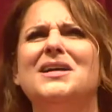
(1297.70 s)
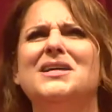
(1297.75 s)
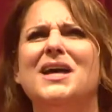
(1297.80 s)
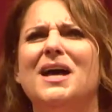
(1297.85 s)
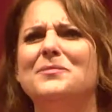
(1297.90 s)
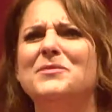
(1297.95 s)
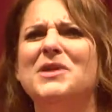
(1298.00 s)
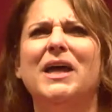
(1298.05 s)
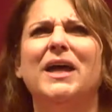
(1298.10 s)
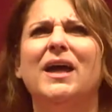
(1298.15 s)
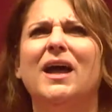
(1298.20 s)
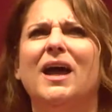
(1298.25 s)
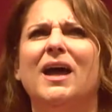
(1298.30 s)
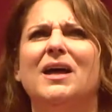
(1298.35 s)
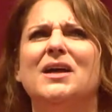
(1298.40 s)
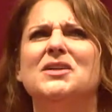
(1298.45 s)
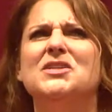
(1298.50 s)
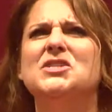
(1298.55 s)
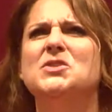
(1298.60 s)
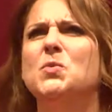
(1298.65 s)
I'm like,
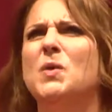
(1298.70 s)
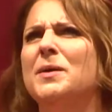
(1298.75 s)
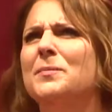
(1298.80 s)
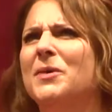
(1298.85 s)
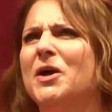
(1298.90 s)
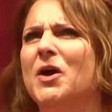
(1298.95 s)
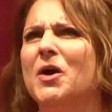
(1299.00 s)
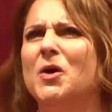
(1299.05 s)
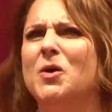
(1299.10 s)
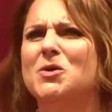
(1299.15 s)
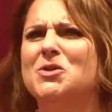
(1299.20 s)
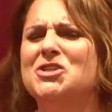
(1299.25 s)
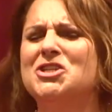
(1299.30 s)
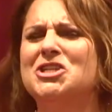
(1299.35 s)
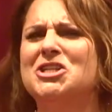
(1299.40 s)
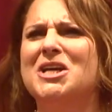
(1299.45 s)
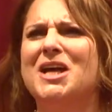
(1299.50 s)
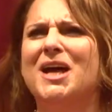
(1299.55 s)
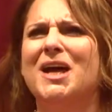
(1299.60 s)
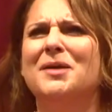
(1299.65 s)
swim
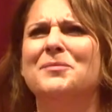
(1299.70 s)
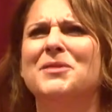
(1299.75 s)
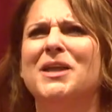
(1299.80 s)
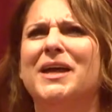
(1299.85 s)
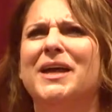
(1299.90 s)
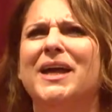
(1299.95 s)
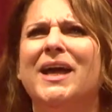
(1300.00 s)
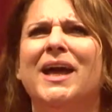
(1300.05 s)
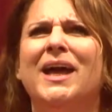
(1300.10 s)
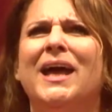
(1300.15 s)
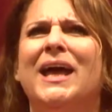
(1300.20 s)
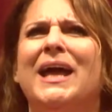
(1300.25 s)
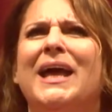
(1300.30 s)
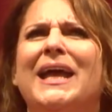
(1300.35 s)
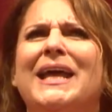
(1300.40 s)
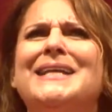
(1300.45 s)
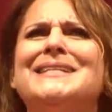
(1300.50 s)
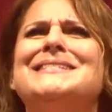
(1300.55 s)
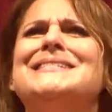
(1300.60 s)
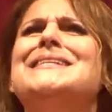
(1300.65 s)
coach? I'm like,
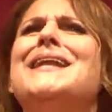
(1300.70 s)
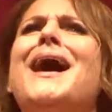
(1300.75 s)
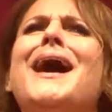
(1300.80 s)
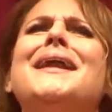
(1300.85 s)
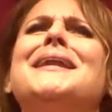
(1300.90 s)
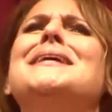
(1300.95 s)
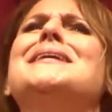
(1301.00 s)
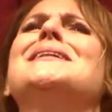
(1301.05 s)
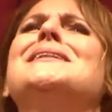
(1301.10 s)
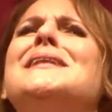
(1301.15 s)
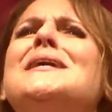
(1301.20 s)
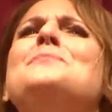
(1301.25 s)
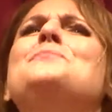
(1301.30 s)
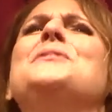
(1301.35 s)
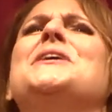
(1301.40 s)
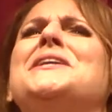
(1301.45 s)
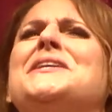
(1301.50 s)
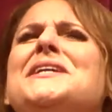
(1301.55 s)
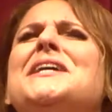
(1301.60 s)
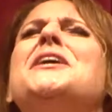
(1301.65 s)
it's not an
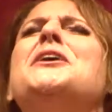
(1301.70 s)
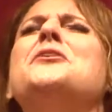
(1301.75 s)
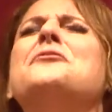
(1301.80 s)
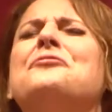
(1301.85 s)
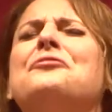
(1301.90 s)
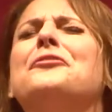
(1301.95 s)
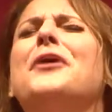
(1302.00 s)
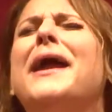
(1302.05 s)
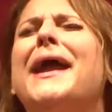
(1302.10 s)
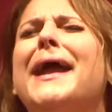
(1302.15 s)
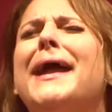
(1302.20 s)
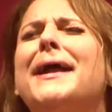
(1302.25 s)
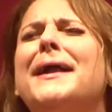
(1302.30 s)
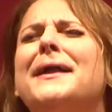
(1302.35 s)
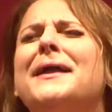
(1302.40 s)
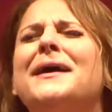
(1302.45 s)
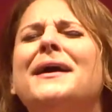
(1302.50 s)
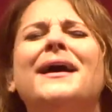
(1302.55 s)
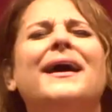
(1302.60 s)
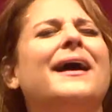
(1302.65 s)
Olympic year,
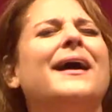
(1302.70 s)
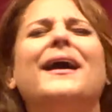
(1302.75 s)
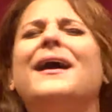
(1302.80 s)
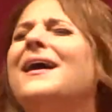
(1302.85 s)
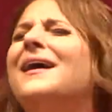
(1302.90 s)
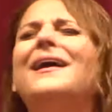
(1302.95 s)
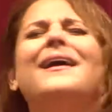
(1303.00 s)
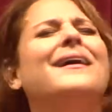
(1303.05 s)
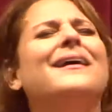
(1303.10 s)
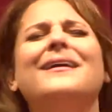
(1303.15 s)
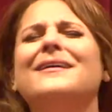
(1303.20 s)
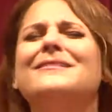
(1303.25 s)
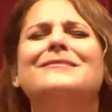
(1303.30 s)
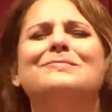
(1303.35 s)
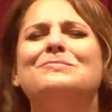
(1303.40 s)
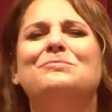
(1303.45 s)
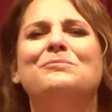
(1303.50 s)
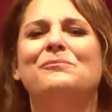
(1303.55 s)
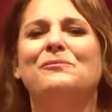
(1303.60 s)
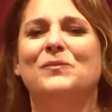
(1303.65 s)
Fran.
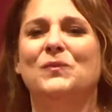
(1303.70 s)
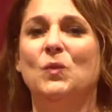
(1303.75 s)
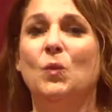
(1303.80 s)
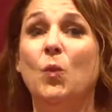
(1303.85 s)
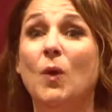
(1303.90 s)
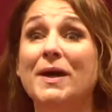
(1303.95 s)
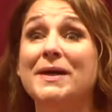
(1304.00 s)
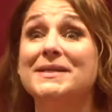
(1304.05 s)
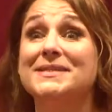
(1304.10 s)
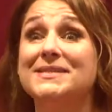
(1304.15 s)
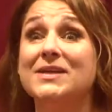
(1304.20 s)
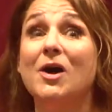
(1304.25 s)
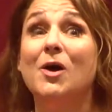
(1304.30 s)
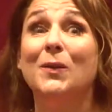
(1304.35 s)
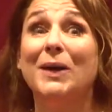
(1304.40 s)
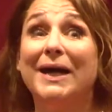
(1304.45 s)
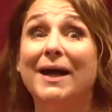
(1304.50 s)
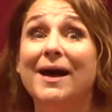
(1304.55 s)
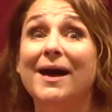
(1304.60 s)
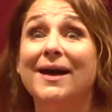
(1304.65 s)
What is going
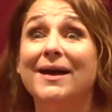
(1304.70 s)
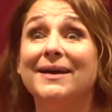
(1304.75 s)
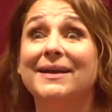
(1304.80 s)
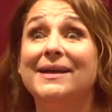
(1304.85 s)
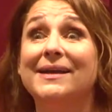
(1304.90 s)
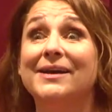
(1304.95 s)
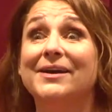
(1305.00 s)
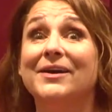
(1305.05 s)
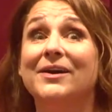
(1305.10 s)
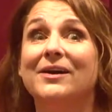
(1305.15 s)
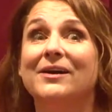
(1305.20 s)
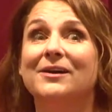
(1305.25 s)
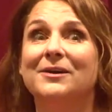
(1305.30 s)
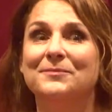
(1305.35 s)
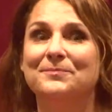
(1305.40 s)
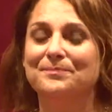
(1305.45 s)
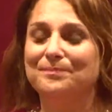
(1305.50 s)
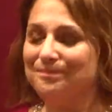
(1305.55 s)
on here?